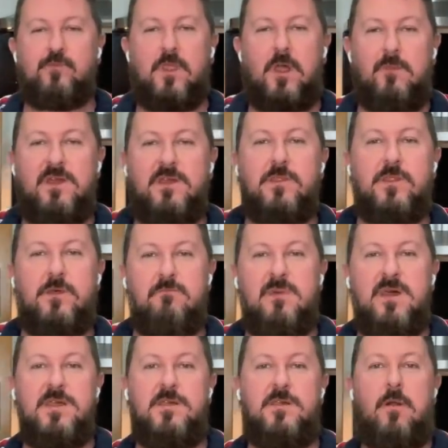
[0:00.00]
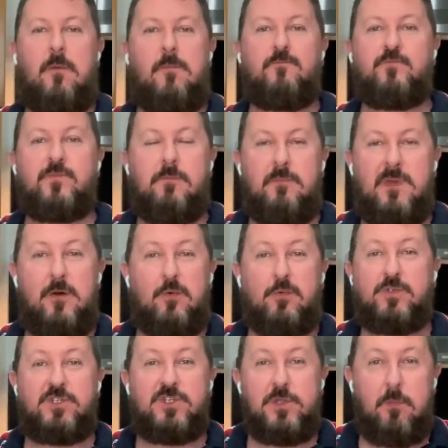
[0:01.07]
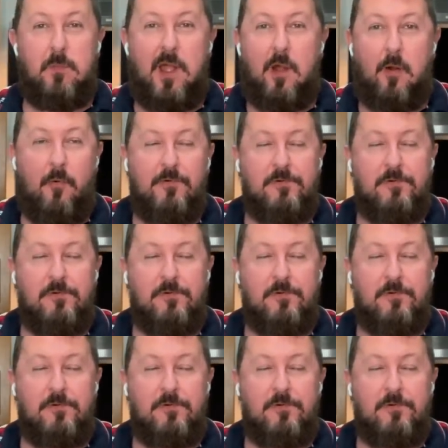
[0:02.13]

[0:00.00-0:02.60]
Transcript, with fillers: I mean, the meat melts in the mouth.